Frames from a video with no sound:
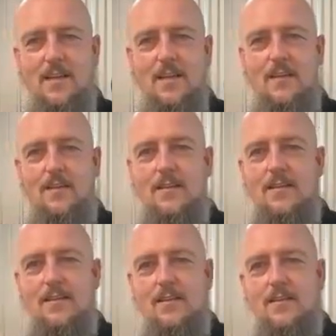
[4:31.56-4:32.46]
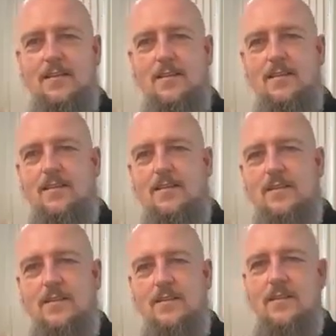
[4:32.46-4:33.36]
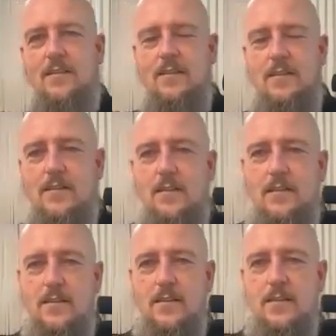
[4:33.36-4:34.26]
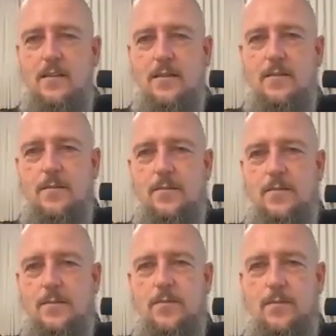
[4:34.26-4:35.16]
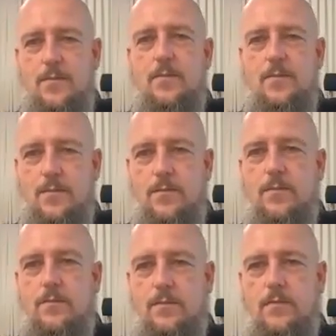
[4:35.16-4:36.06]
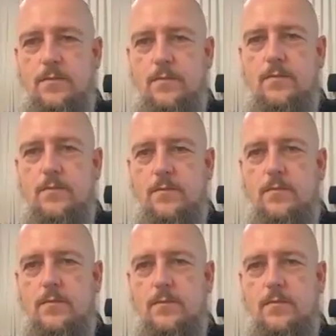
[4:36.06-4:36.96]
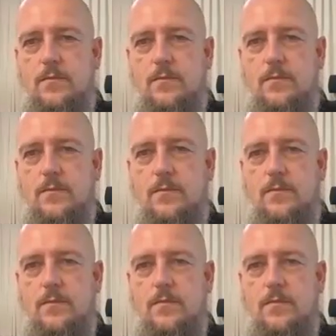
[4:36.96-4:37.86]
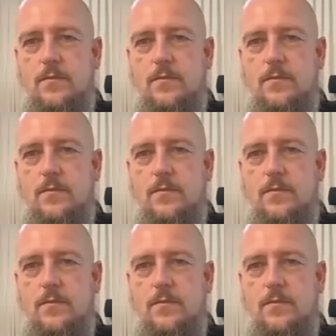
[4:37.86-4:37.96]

(silent)